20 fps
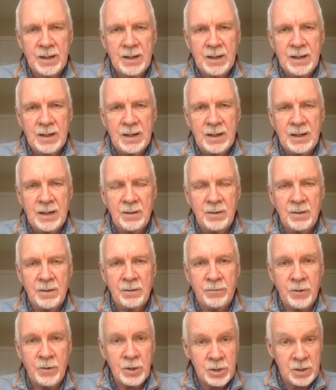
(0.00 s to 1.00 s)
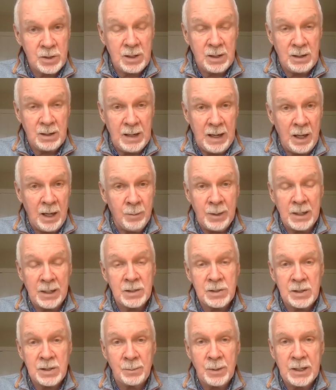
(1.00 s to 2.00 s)
The first element
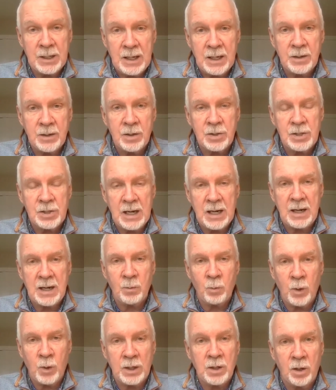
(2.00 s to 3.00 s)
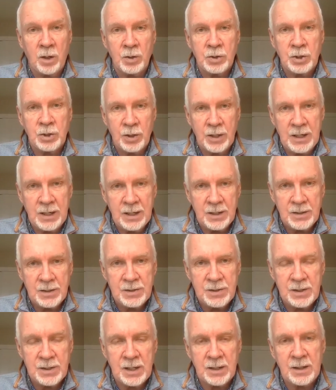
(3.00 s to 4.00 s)
is simply to understand what culture
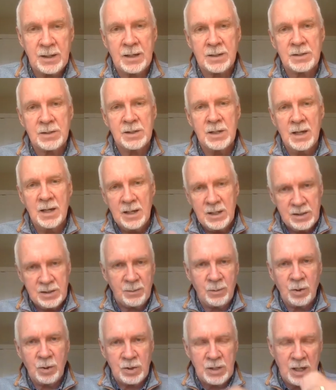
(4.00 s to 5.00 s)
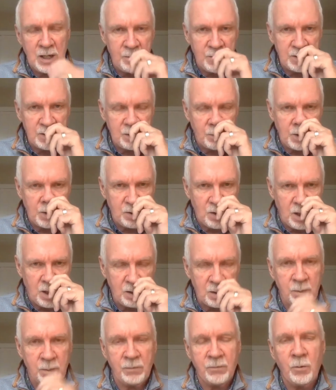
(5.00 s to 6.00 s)
is. And that's some of those elements that we talked
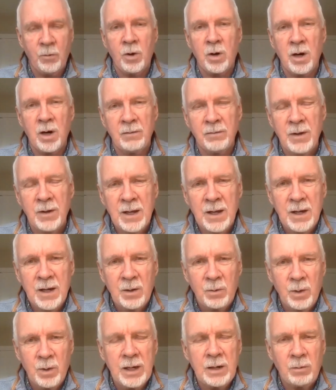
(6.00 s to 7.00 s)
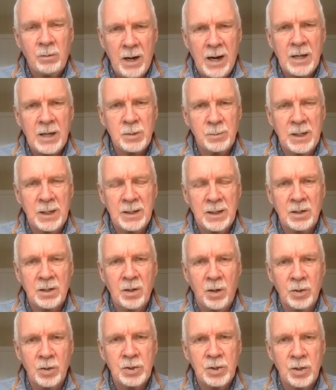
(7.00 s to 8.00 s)
to before of really grasping that
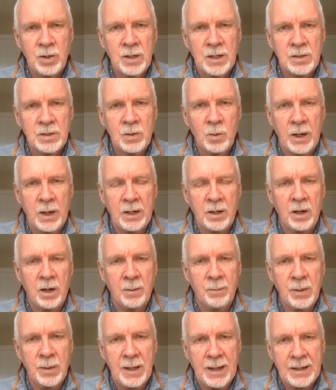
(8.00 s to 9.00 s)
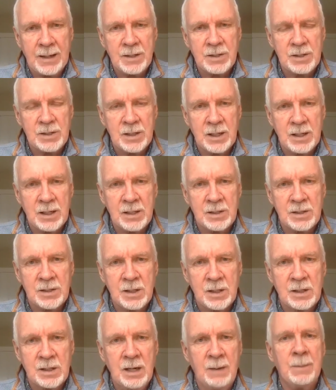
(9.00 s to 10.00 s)
culture is quite complex. It is the
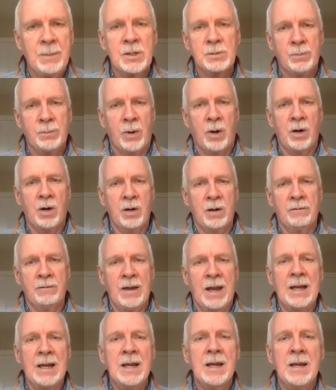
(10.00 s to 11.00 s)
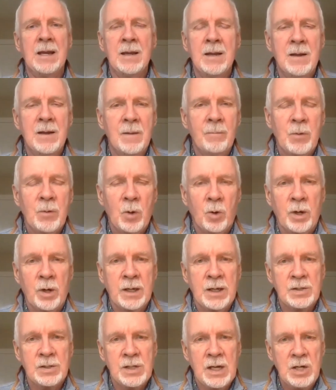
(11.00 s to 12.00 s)
deepest part of any
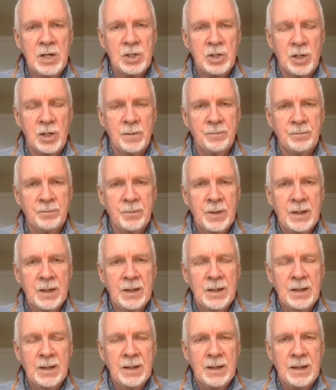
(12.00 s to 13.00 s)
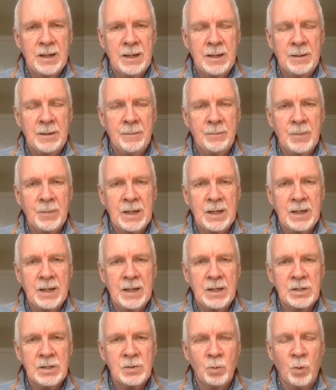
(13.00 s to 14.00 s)
organization. It
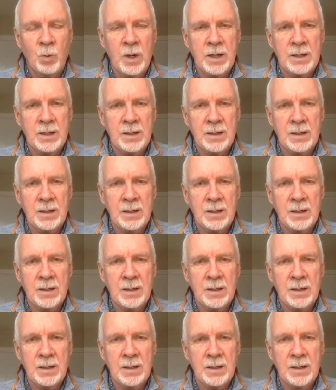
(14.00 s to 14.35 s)
is what